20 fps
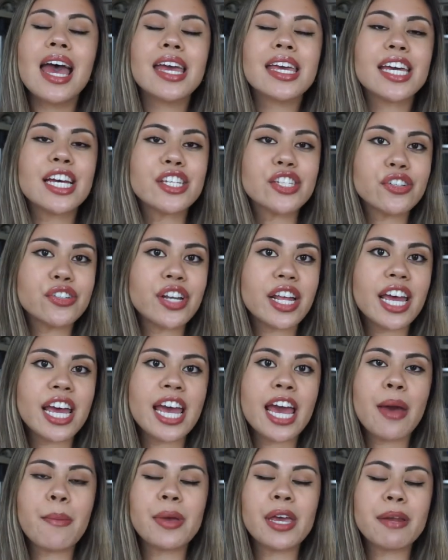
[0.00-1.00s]

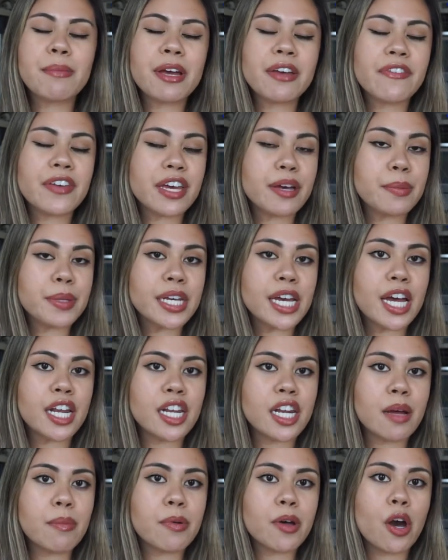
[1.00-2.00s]
Yesterday, me and my family
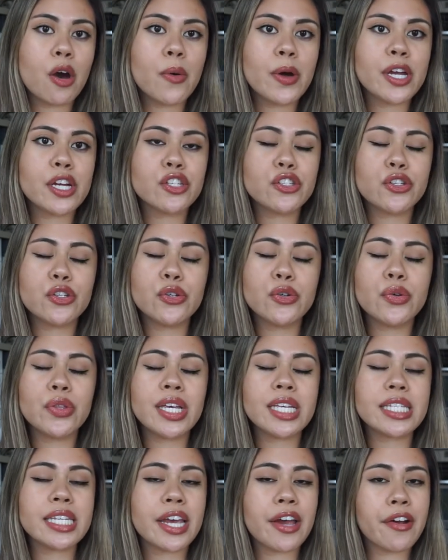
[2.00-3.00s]
ended up going to
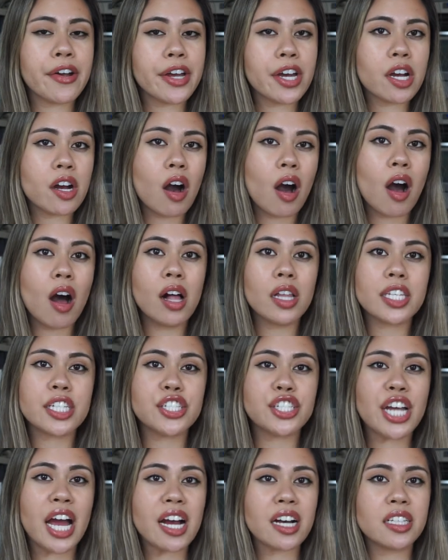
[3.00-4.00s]
this area called
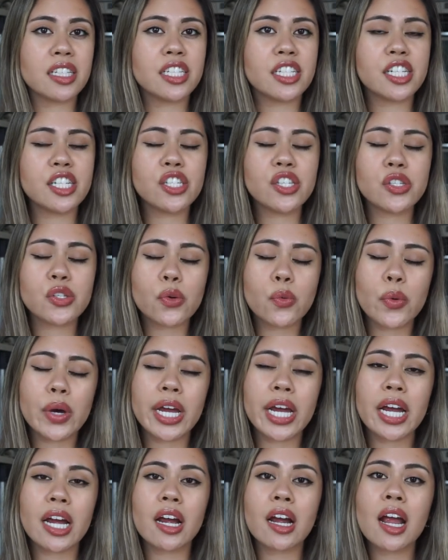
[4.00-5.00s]
Jack London
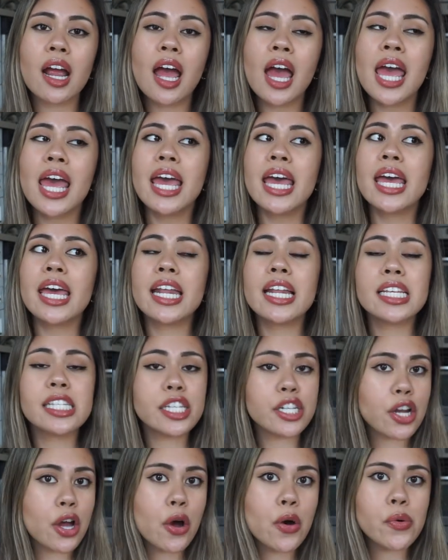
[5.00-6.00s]
Square. It is
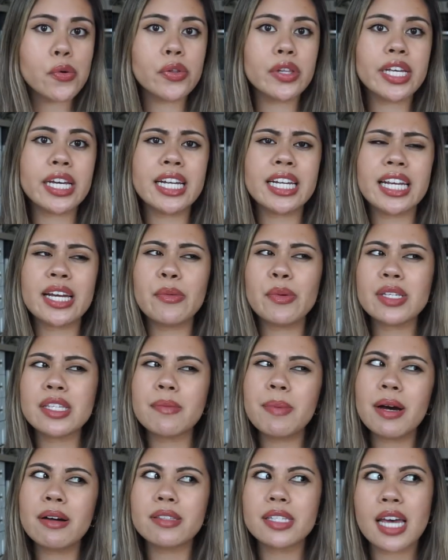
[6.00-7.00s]
in Oakland. It was
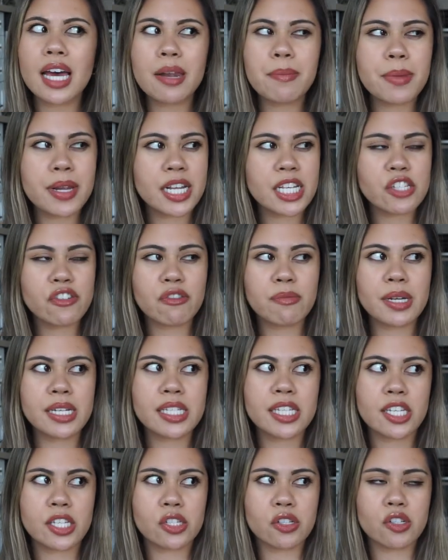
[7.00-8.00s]
about 10 minutes from my
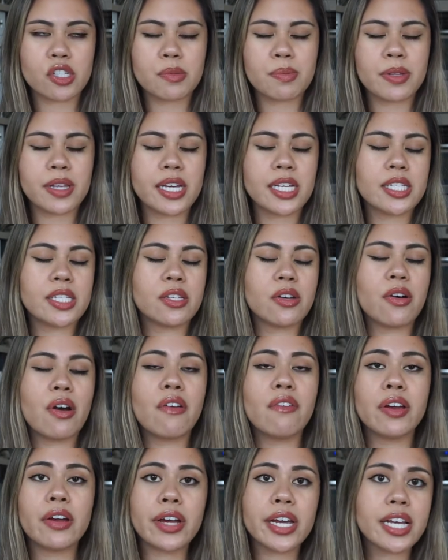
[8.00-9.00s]
sister's place,
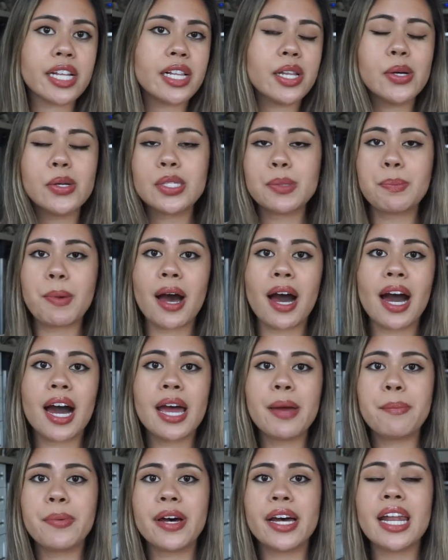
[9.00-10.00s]
so very close
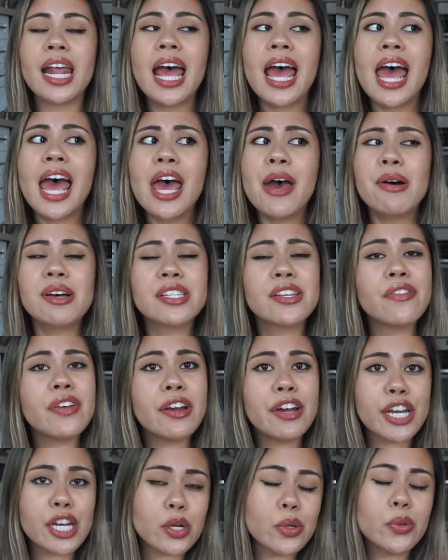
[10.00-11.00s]
by, but it was a
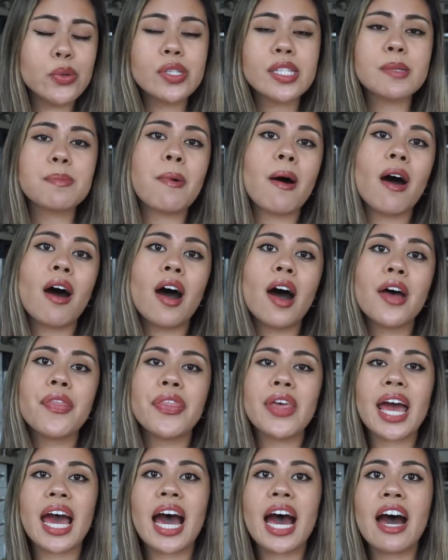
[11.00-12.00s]
very cool spot.
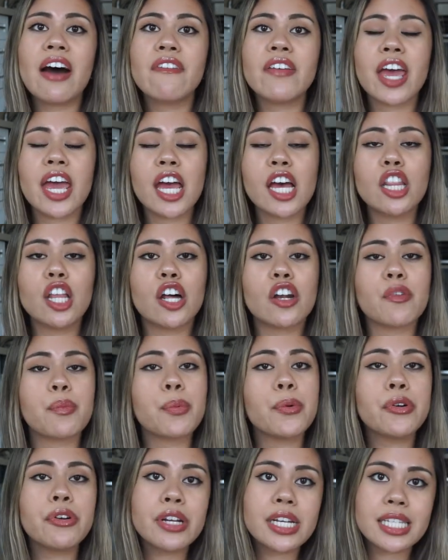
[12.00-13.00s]
They have a lot of
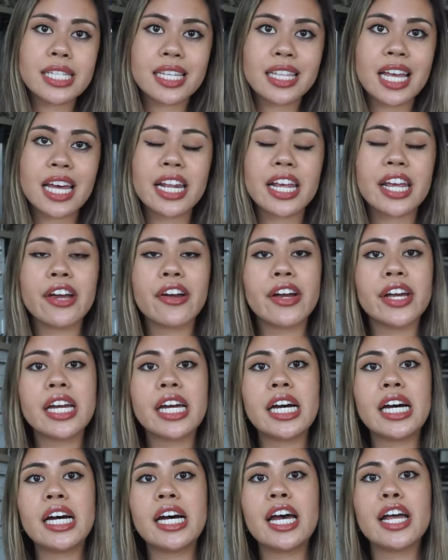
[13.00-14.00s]
breweries in that area
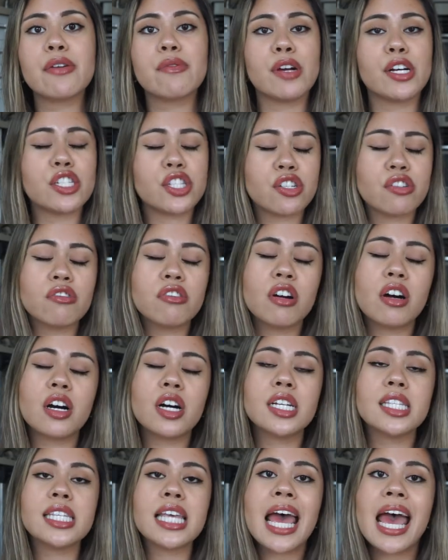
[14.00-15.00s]
and
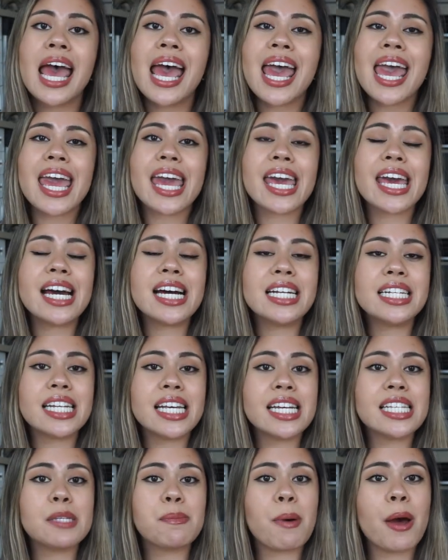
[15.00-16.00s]
restaurants, and
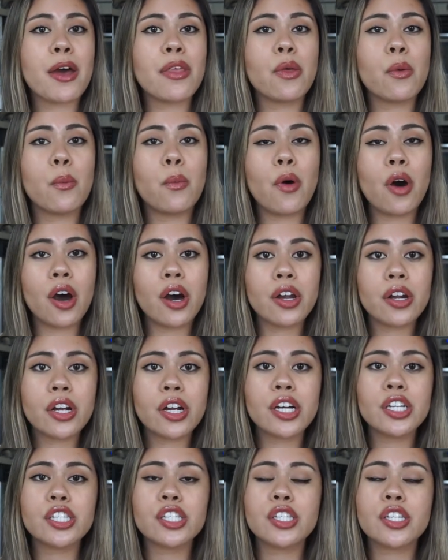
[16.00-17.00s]
it's by the
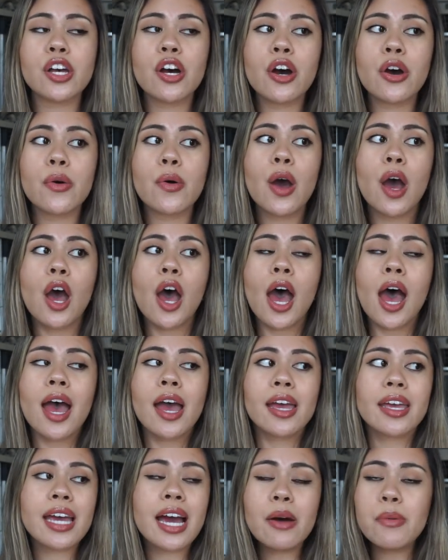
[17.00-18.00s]
water. So
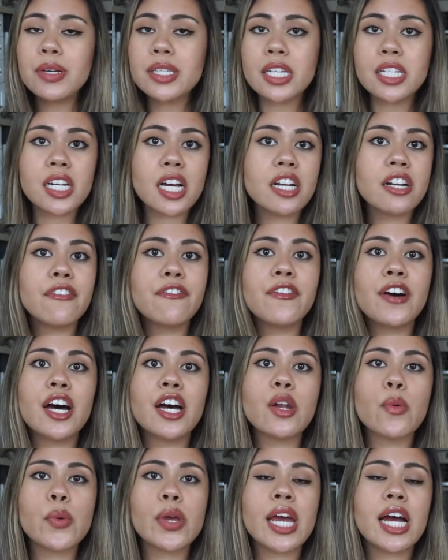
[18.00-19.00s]
yeah, it was a ton of
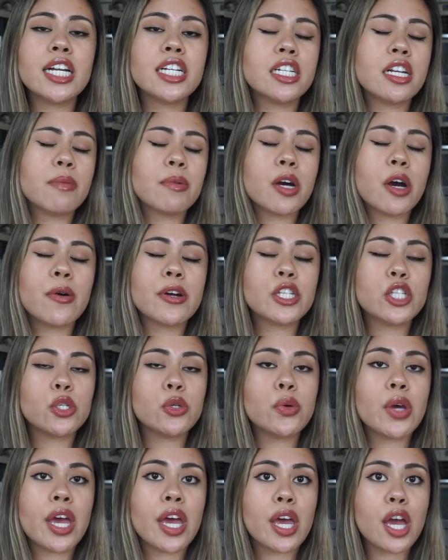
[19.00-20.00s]
fun. We ended up going
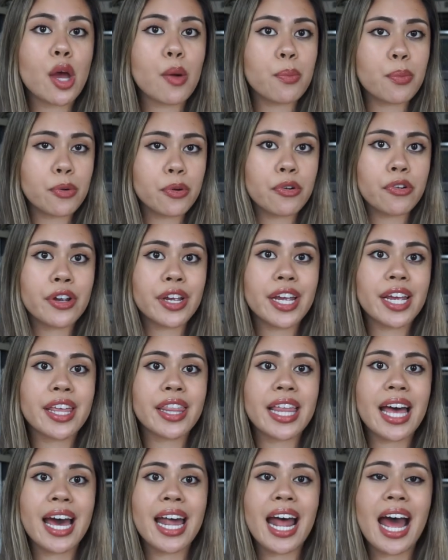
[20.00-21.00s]
to a brewery
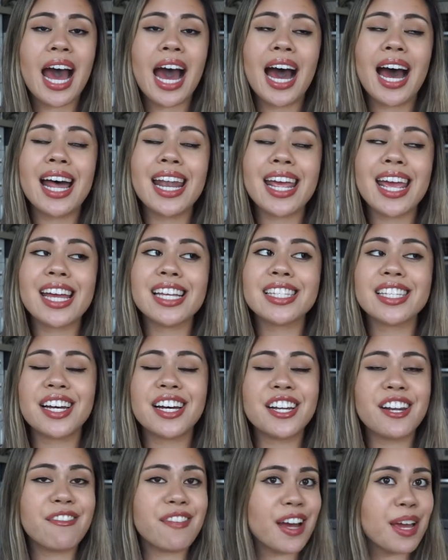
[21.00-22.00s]
that had a
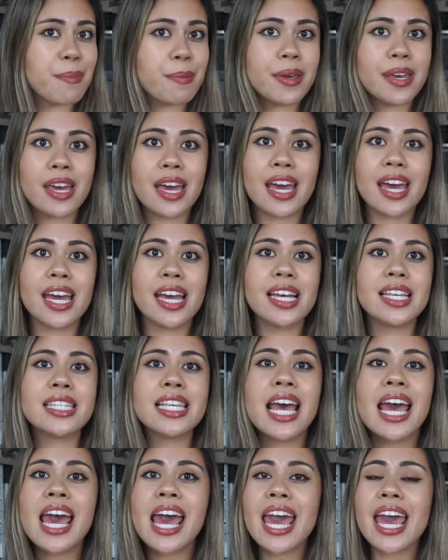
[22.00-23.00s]
ton of IPAs,
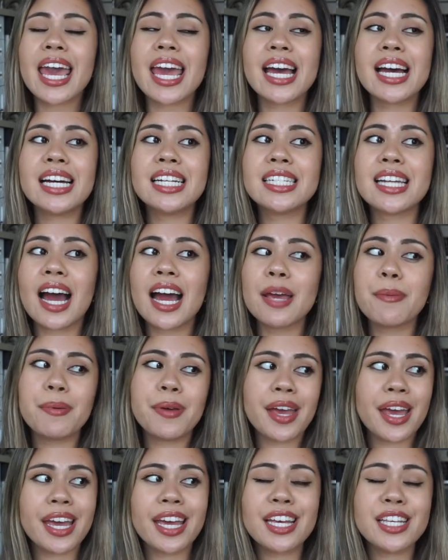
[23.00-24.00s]
and
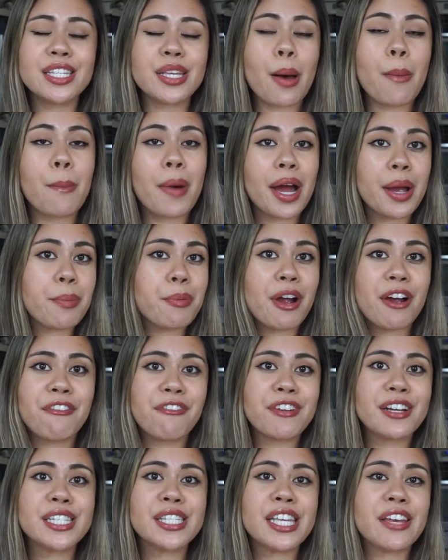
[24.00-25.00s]
IPA is my
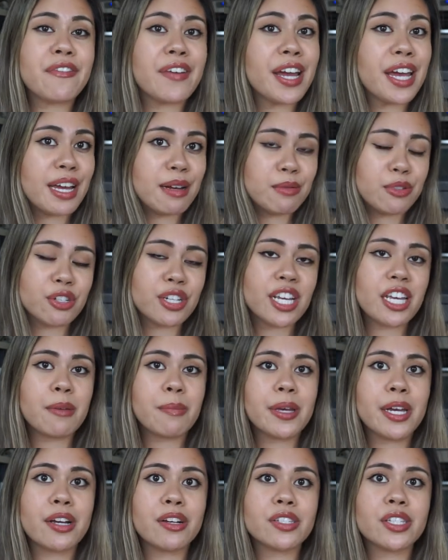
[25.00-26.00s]
preference if I am drinking
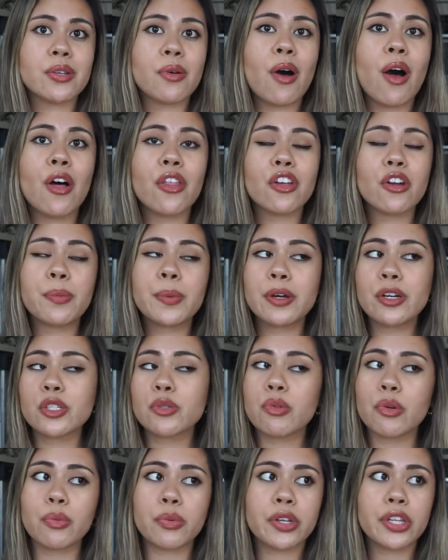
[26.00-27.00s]
beer, so all their beers
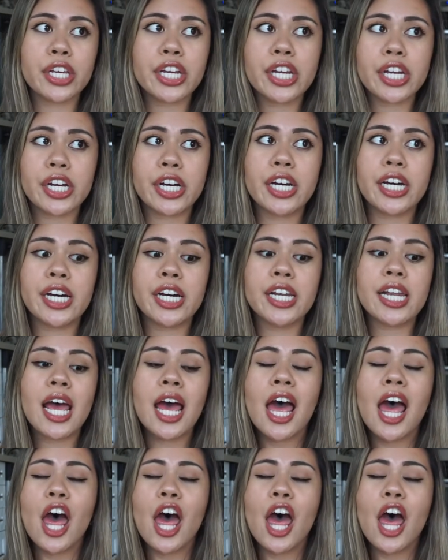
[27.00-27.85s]
were really good.